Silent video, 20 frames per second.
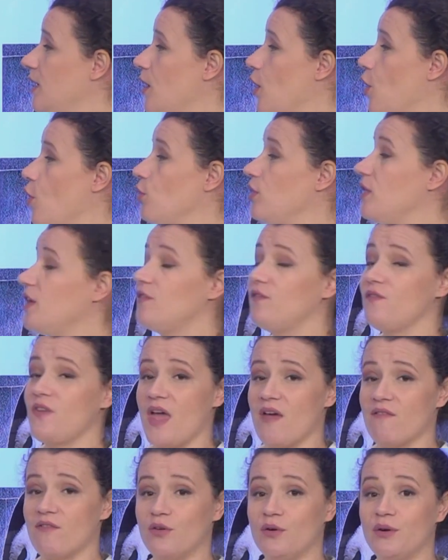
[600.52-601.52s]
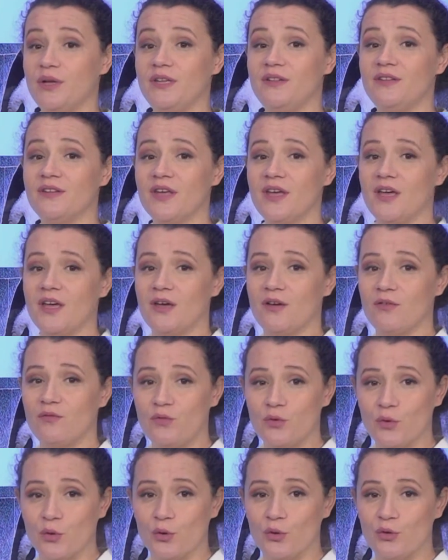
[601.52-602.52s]
on their favorite
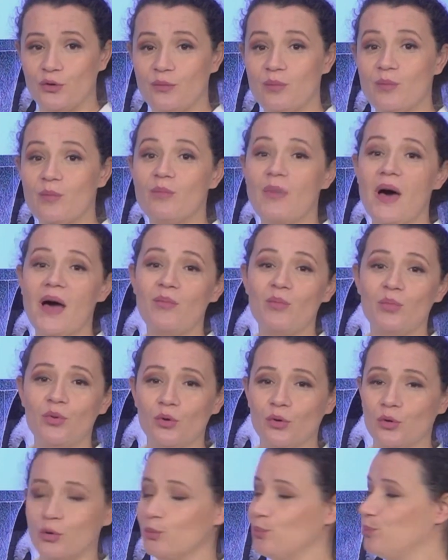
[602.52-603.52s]
food, bamboo.